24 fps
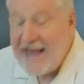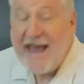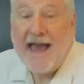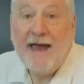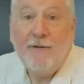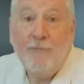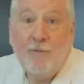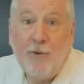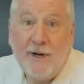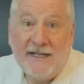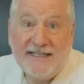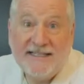
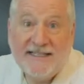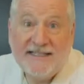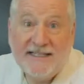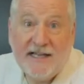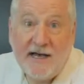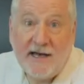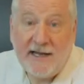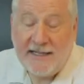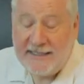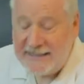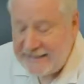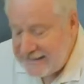And once
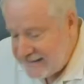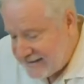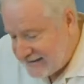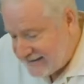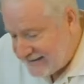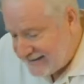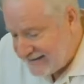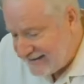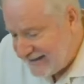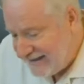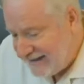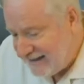done,
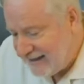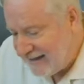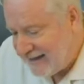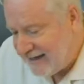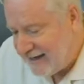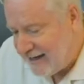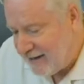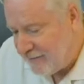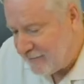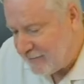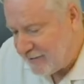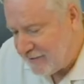seal it
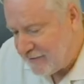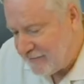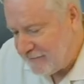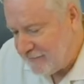up.